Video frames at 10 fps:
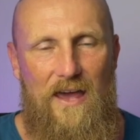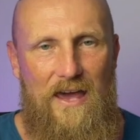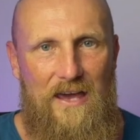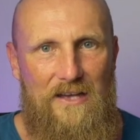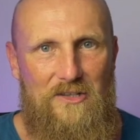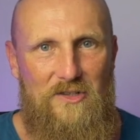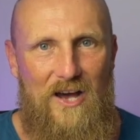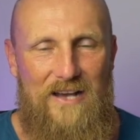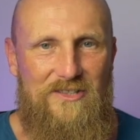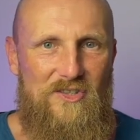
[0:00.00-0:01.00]
And
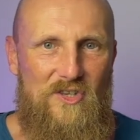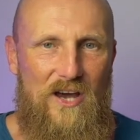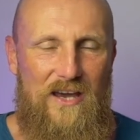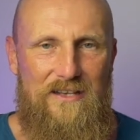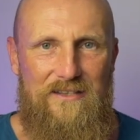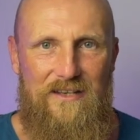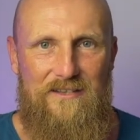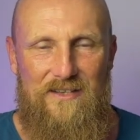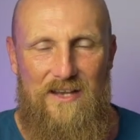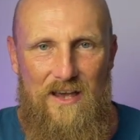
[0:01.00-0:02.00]
as a
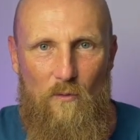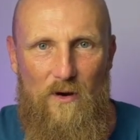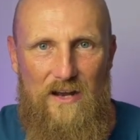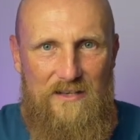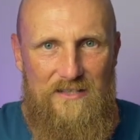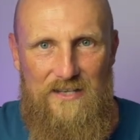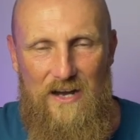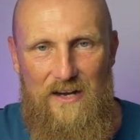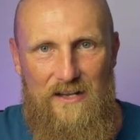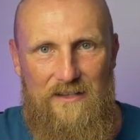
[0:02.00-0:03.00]
scientist, when I
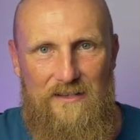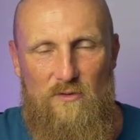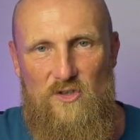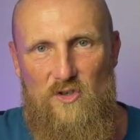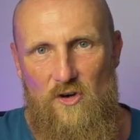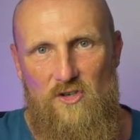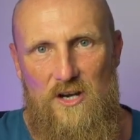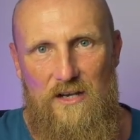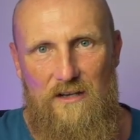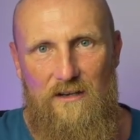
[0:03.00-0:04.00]
started
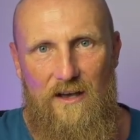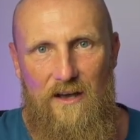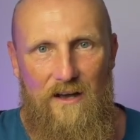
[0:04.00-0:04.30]
researching,